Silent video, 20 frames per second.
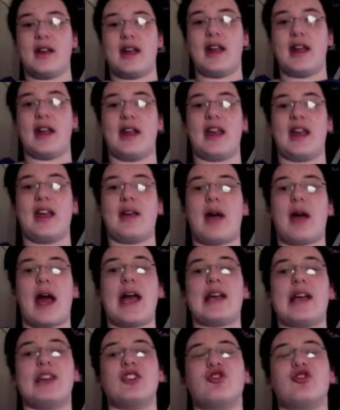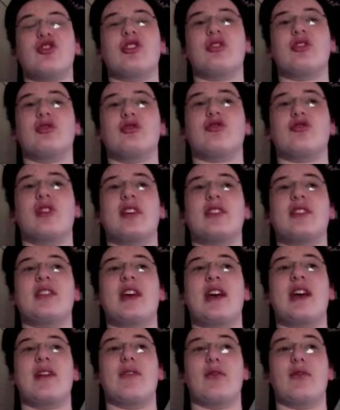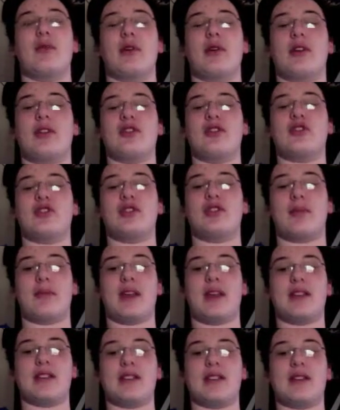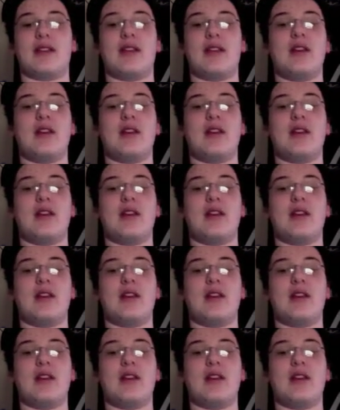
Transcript: and I get signal strength everywhere, and it's just amazing.